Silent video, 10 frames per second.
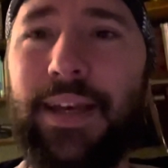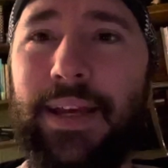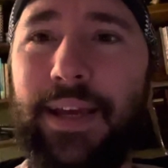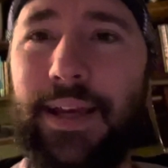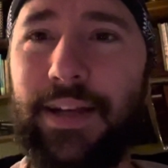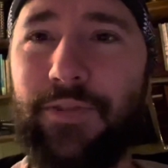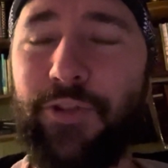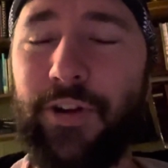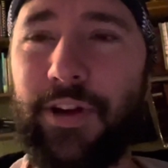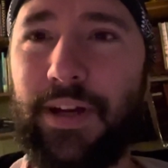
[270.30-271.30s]
And if
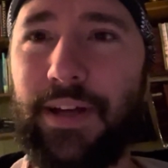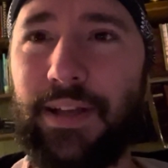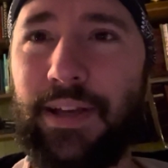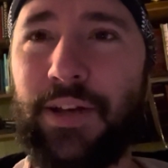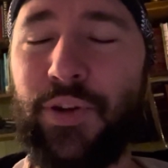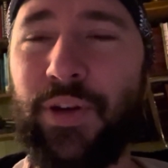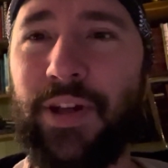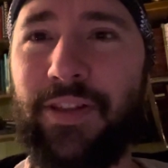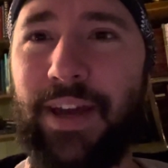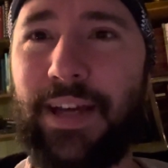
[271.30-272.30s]
you're going to get good at
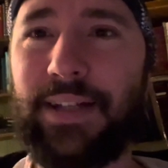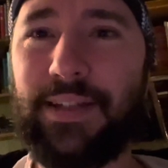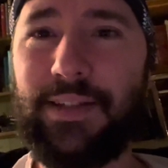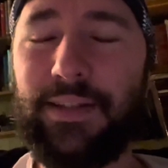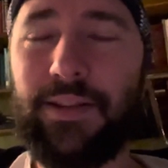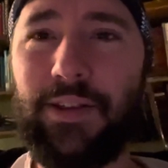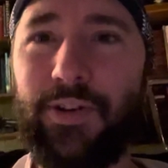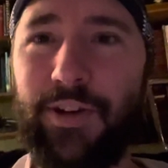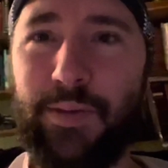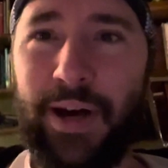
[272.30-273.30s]
things and
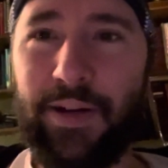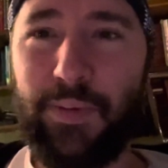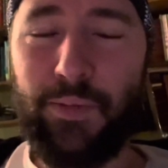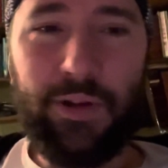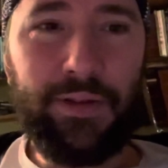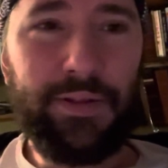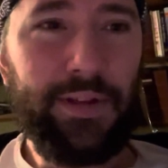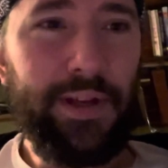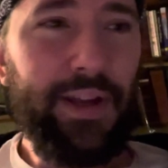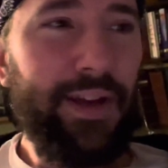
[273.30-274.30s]
learn about them, well,
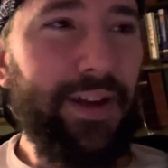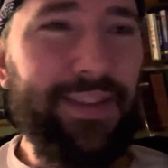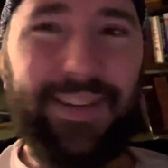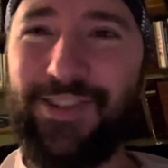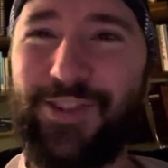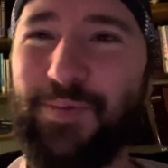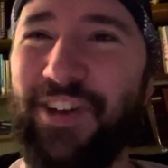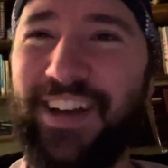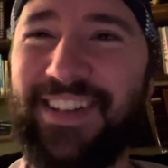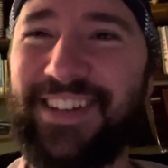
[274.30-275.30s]
these are some
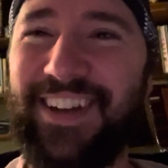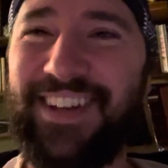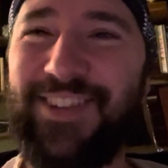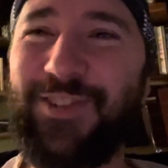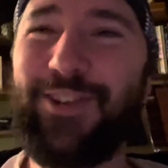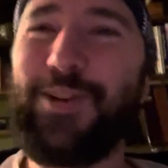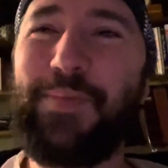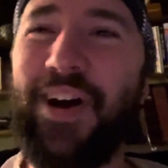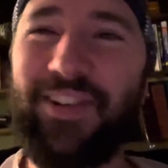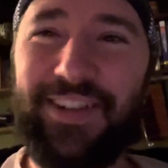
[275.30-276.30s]
things that you could learn
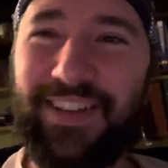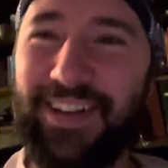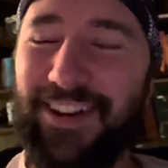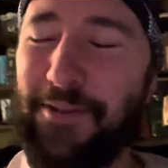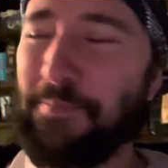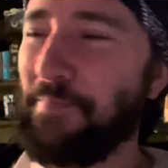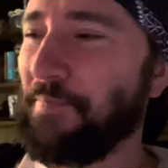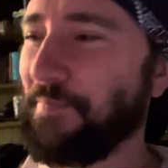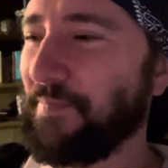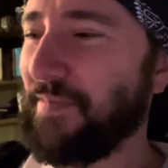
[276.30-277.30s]
about.
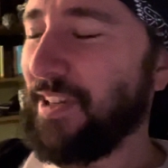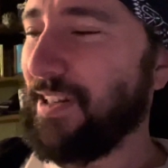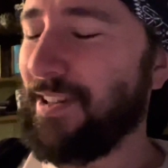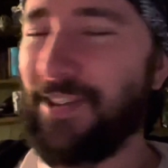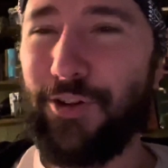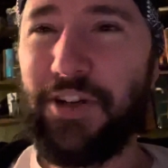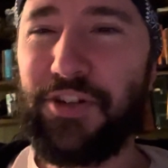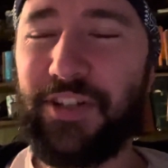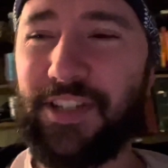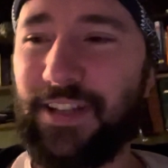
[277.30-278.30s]
And they're
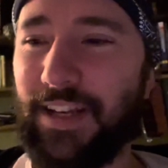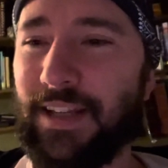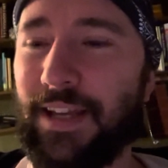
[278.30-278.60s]
interesting.